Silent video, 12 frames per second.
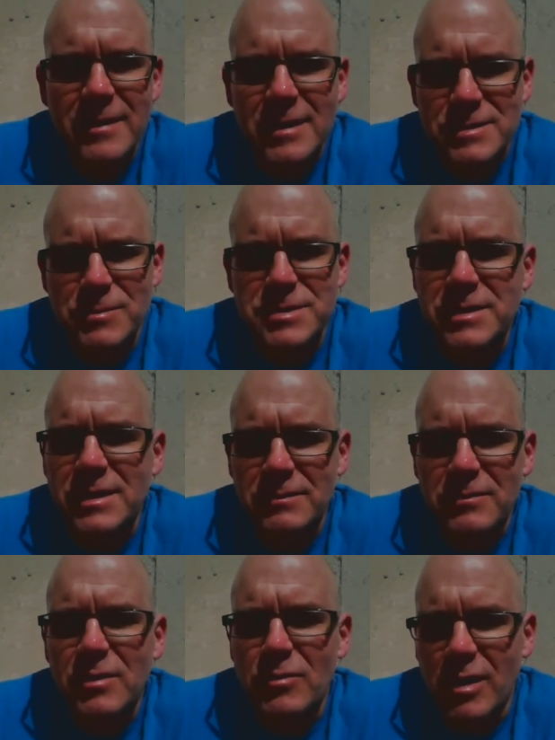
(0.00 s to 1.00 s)
So we're just going
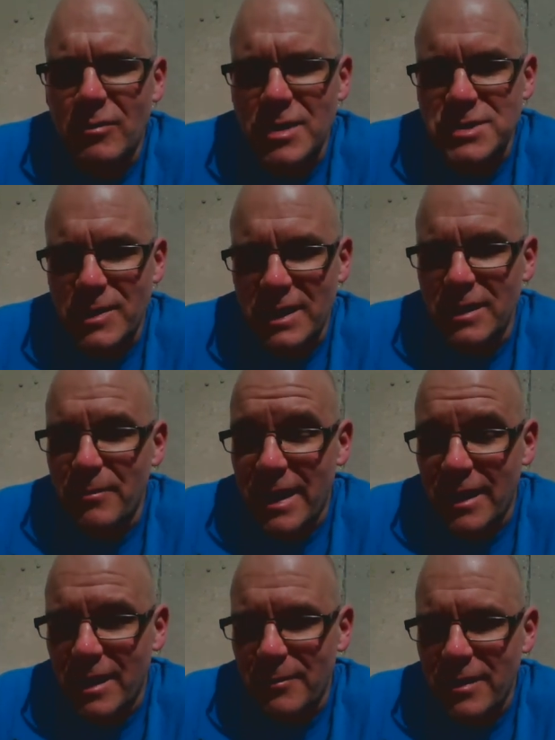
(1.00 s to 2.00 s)
to resurrect the
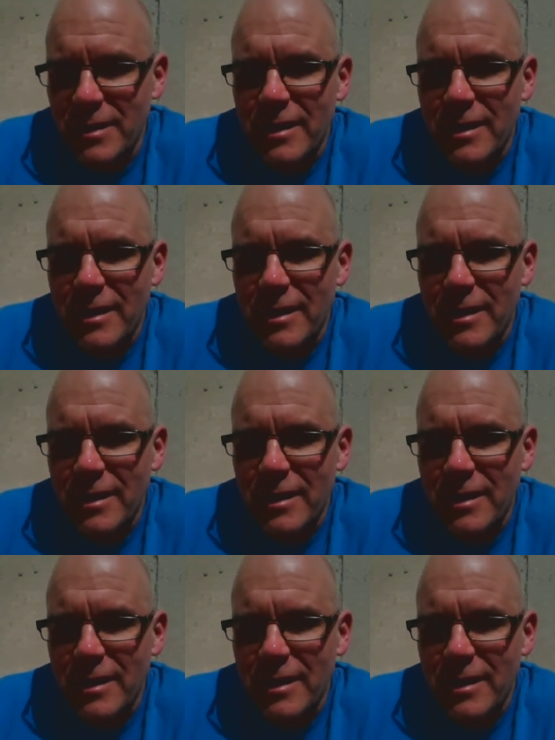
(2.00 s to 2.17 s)
backup.